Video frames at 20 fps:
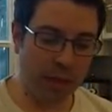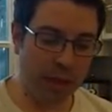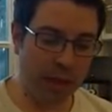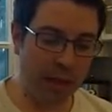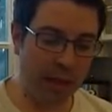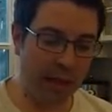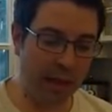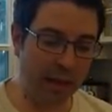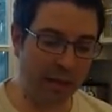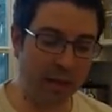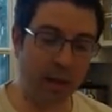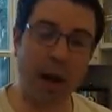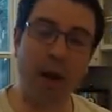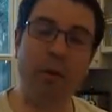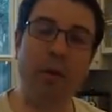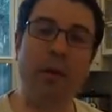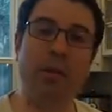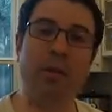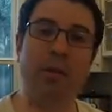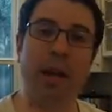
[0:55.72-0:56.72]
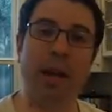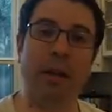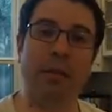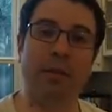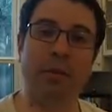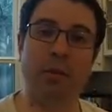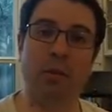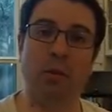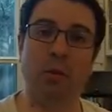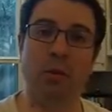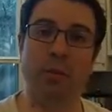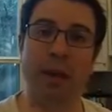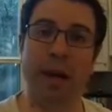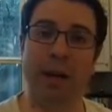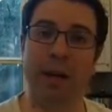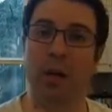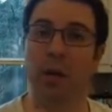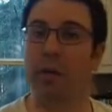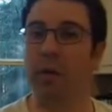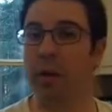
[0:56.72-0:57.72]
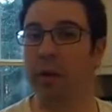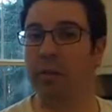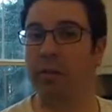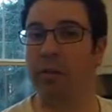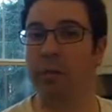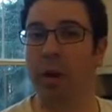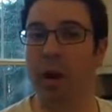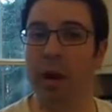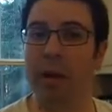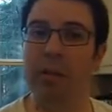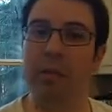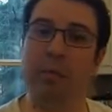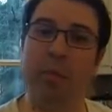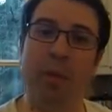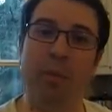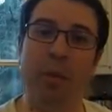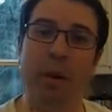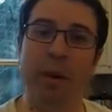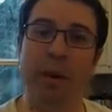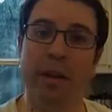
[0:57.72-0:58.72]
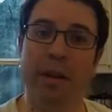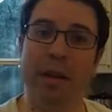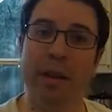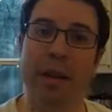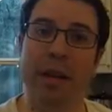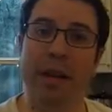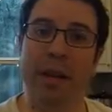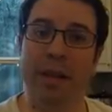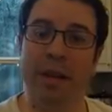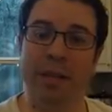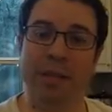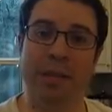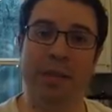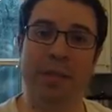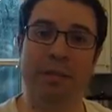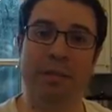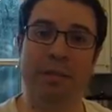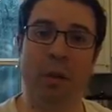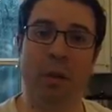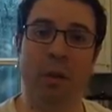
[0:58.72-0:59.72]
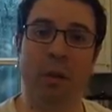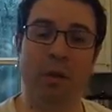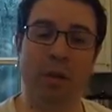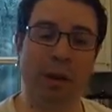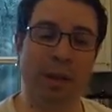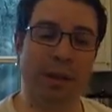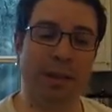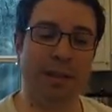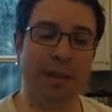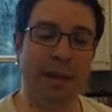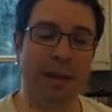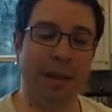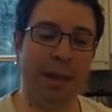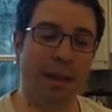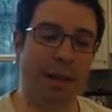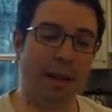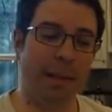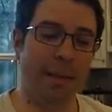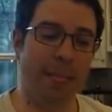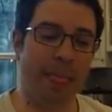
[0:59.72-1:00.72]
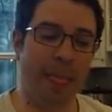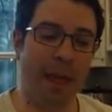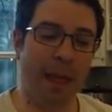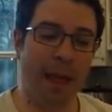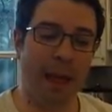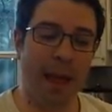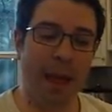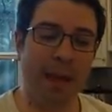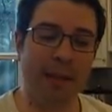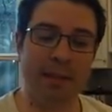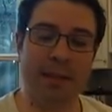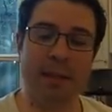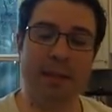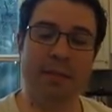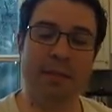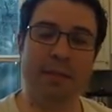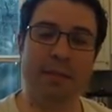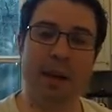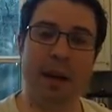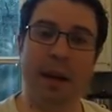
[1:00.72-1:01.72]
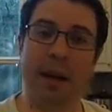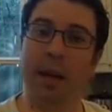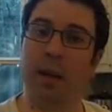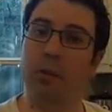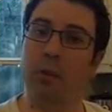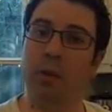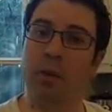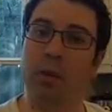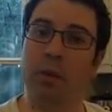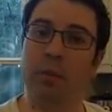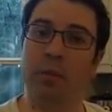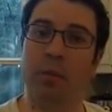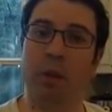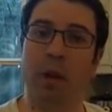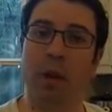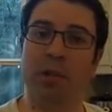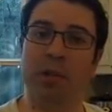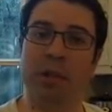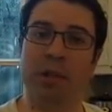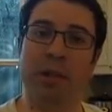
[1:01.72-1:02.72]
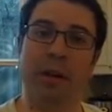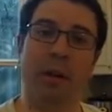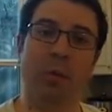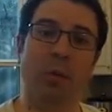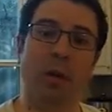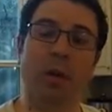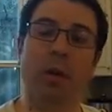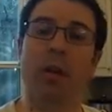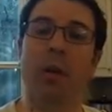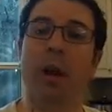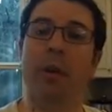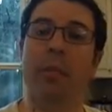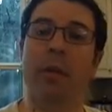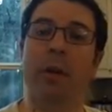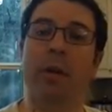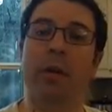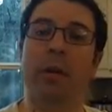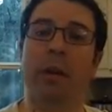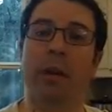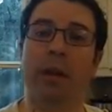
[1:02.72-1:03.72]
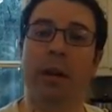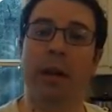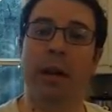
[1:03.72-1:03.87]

is I reached out to Backyard Custom Rods, my buddy Steve Fogel, and I said, hey Steve, I got a really good project here I want to collaborate on.